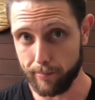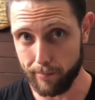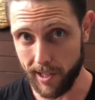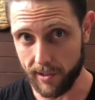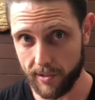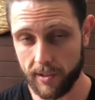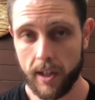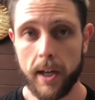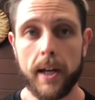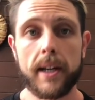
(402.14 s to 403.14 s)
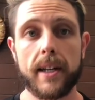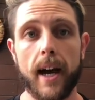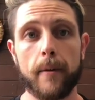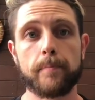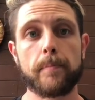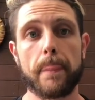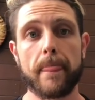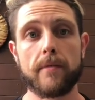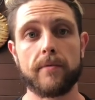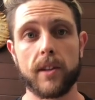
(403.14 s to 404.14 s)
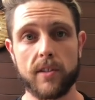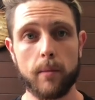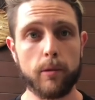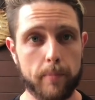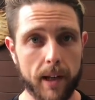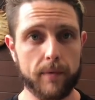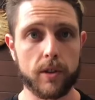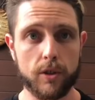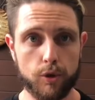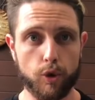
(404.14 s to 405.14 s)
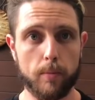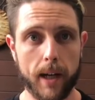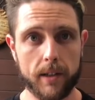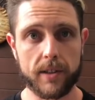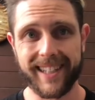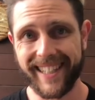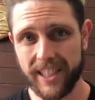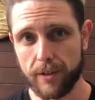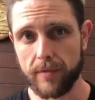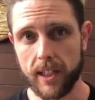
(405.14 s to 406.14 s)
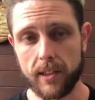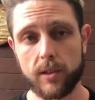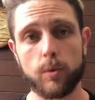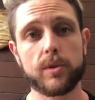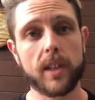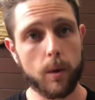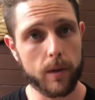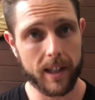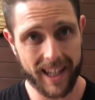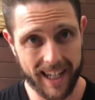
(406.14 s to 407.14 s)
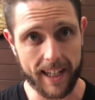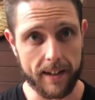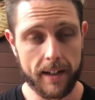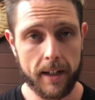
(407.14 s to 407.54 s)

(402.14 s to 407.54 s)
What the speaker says: MISS. Now, there's a number of benefits and drawbacks to each of these, so we'll start with HIIT.